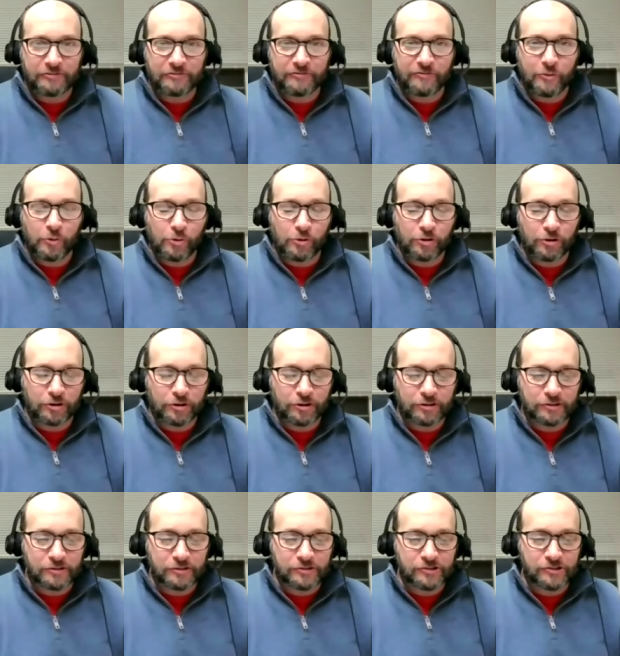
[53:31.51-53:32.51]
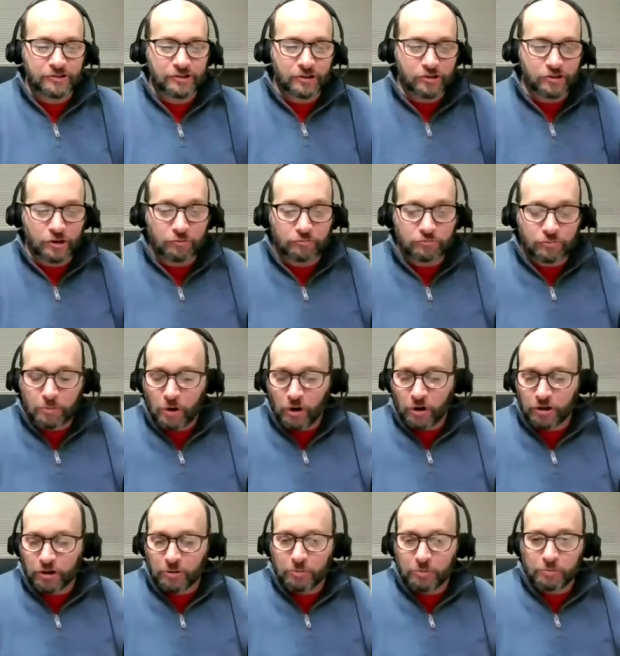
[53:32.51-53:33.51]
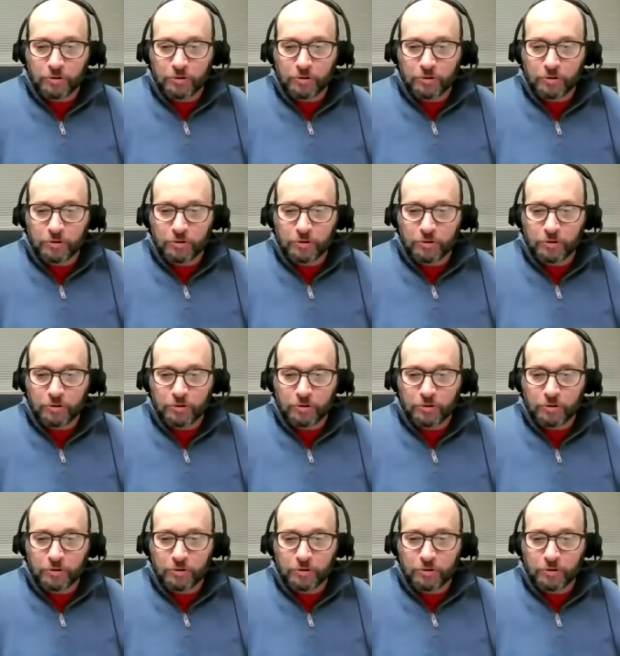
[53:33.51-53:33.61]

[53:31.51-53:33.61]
for such a remarkable